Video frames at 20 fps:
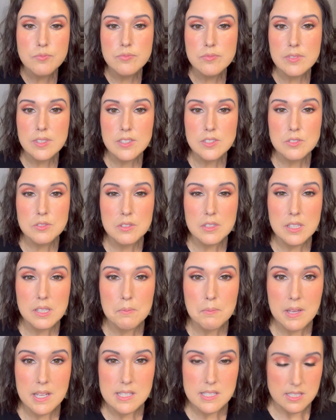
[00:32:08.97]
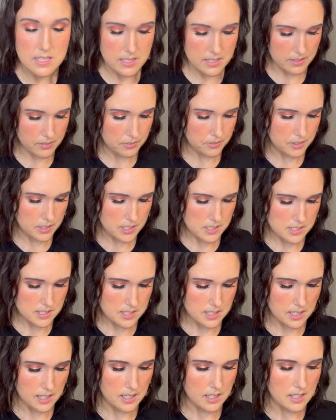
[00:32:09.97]
This really makes a difference
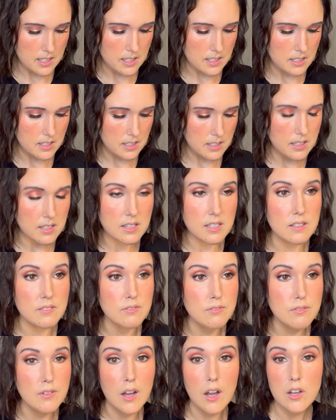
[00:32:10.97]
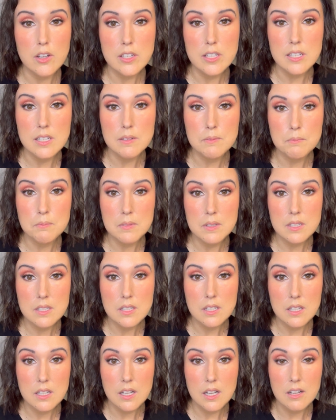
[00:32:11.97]
in the volume
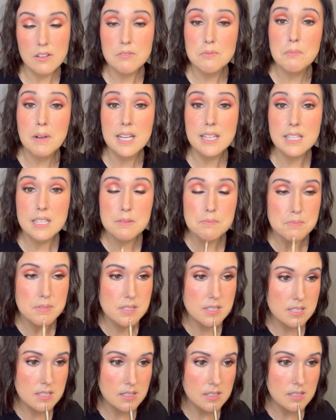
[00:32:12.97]
of my lips.